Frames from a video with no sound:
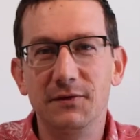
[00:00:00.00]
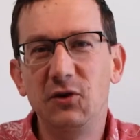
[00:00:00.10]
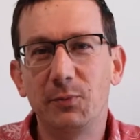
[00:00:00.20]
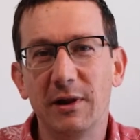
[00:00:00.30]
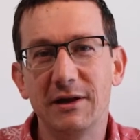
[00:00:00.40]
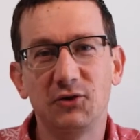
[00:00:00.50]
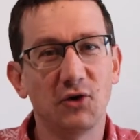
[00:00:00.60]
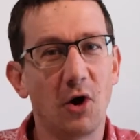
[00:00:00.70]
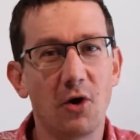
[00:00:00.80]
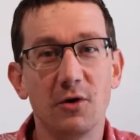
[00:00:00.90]
These
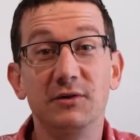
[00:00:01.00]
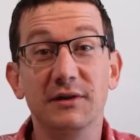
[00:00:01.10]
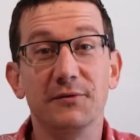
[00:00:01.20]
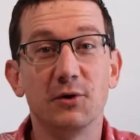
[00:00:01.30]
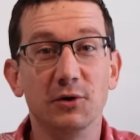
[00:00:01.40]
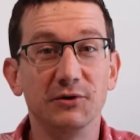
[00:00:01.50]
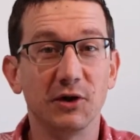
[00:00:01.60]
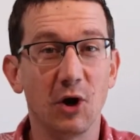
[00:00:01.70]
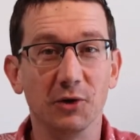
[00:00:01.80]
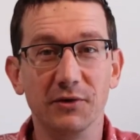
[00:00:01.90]
plants are difficult to
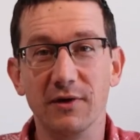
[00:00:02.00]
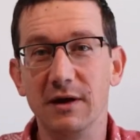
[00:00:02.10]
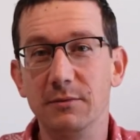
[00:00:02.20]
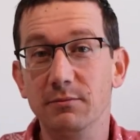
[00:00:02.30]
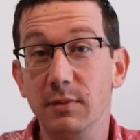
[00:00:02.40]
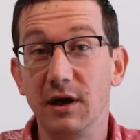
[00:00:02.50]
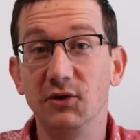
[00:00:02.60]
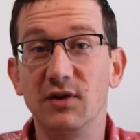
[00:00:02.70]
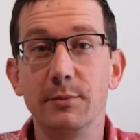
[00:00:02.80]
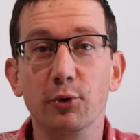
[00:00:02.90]
cultivate
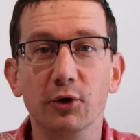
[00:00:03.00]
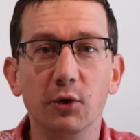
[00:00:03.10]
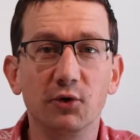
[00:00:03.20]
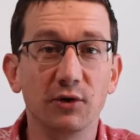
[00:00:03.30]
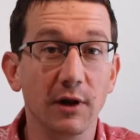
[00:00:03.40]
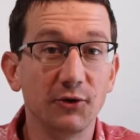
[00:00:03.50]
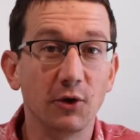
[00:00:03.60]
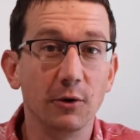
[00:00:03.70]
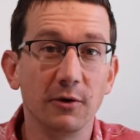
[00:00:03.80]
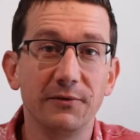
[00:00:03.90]
because they produce less
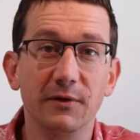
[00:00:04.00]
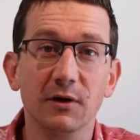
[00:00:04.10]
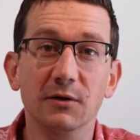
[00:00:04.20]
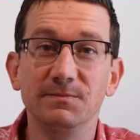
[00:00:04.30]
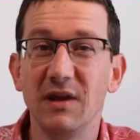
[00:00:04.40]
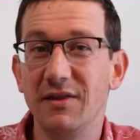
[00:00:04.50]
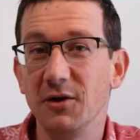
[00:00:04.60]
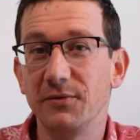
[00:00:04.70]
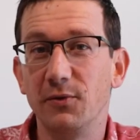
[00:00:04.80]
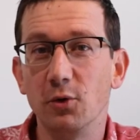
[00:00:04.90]
chlorophyll and
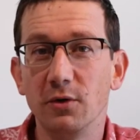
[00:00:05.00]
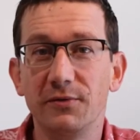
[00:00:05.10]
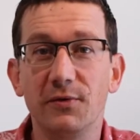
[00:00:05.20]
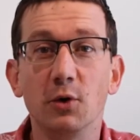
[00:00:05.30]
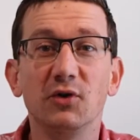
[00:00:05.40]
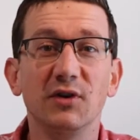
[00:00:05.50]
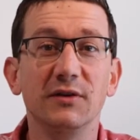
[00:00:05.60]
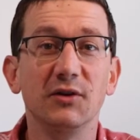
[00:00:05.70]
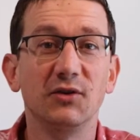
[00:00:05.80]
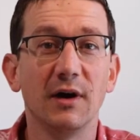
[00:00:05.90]
therefore
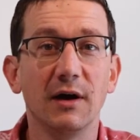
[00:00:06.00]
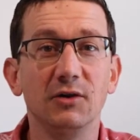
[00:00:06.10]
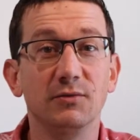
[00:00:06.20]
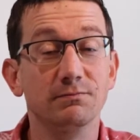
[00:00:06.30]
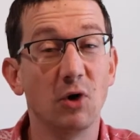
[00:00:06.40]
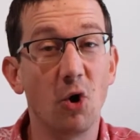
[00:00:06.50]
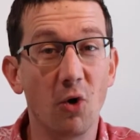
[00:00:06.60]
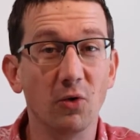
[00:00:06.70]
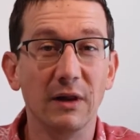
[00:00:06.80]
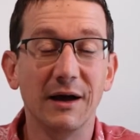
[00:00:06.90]
photosynthesize a
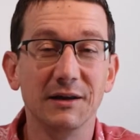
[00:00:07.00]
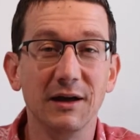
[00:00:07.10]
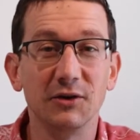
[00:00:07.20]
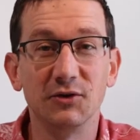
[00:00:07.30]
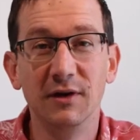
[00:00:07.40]
whole lot less.